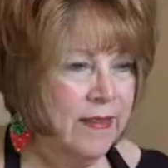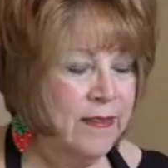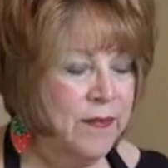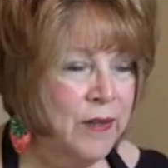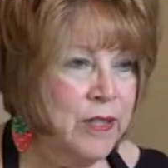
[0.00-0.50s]
The
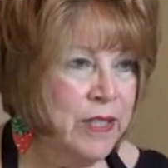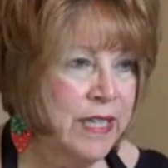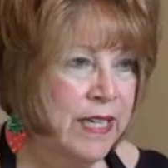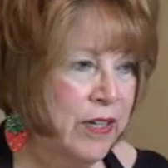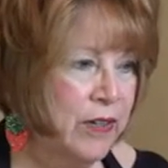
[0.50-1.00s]
first
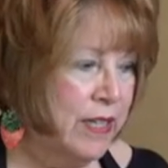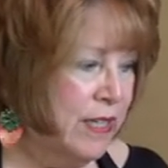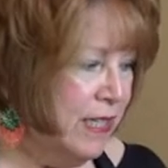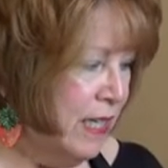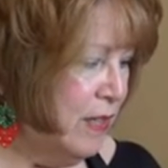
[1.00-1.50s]
thing you're going
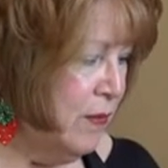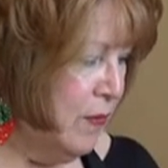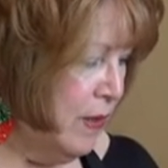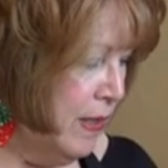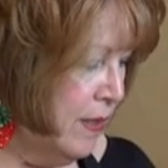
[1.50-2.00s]
to need,
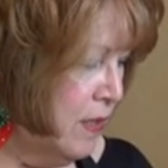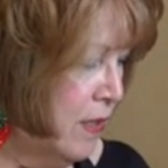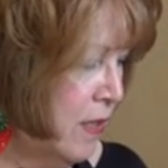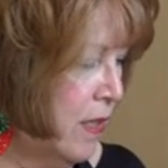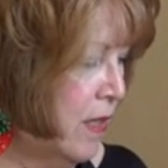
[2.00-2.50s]

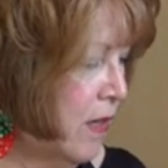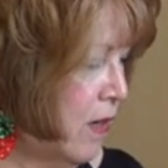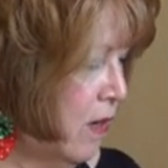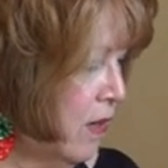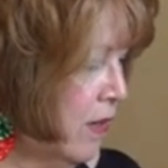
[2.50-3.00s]
friends,
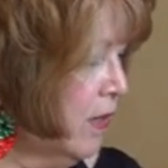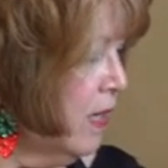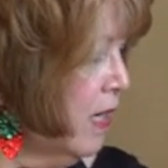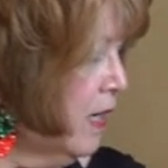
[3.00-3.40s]
are